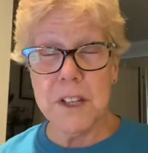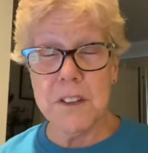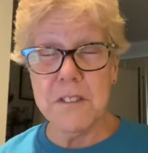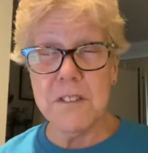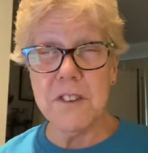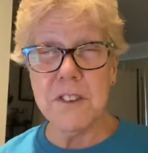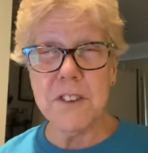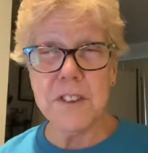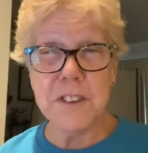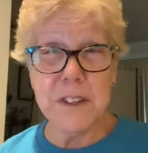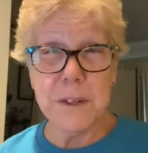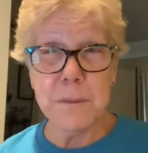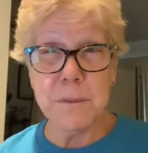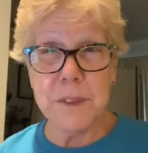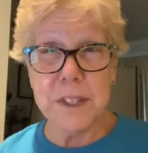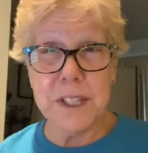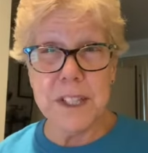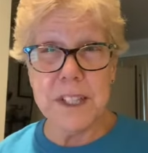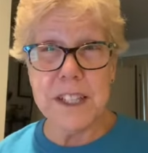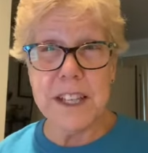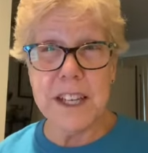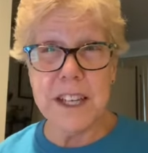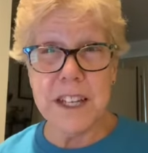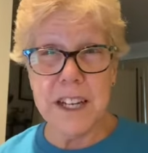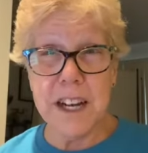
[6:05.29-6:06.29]
for something
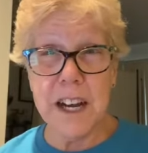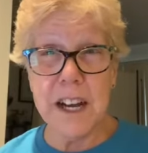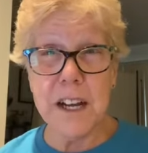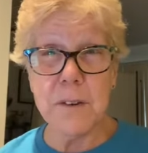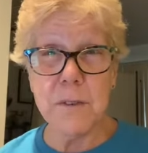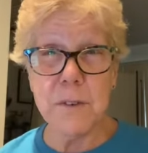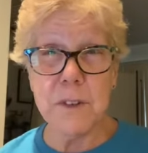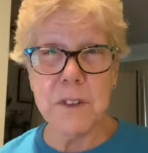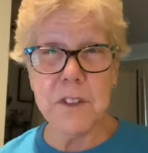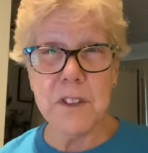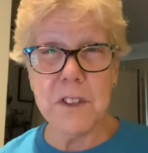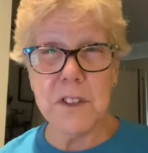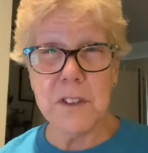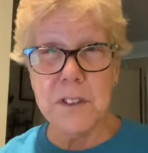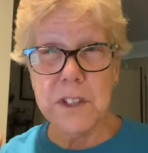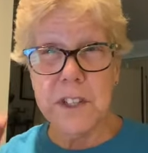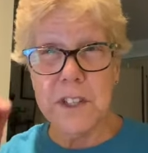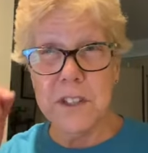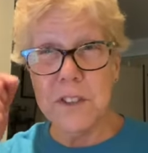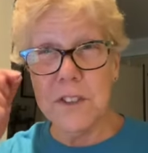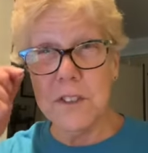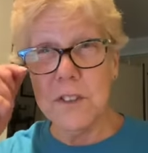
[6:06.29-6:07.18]
that I was going